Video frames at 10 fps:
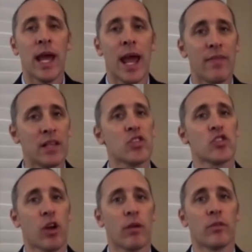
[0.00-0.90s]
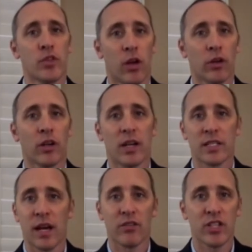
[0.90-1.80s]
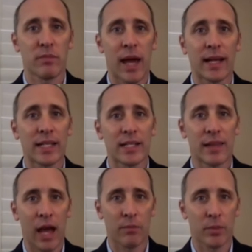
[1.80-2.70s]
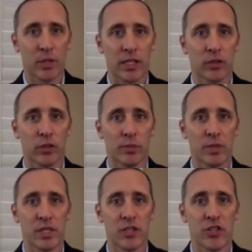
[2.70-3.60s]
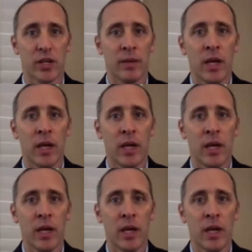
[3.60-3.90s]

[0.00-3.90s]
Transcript: and then start dollar cost averaging back into that particular position.